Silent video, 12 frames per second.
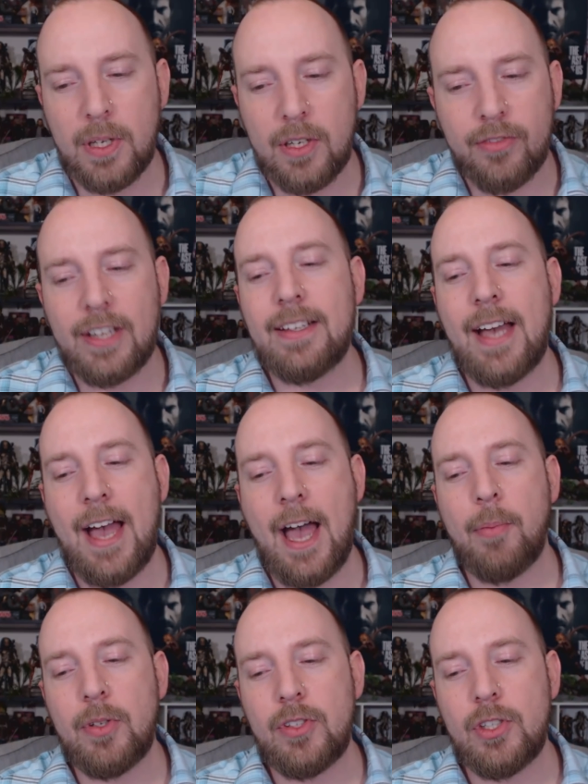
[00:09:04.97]
big event that
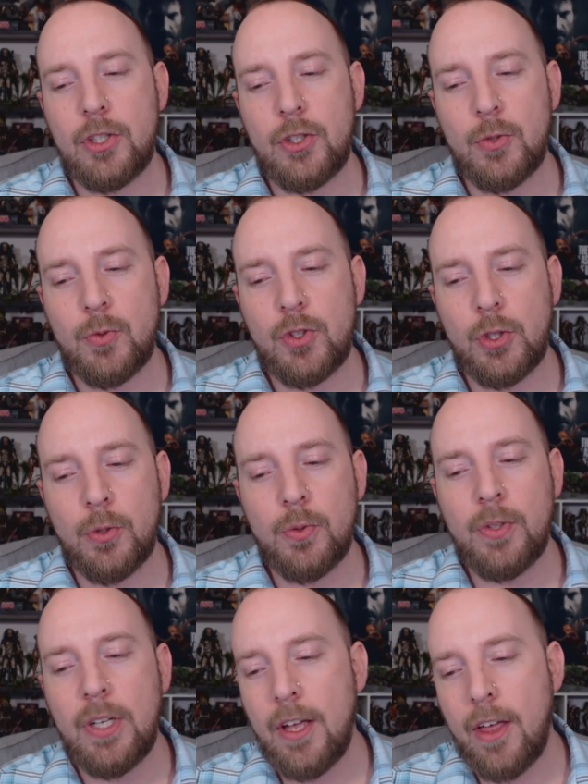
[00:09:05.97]
happens in issue 2.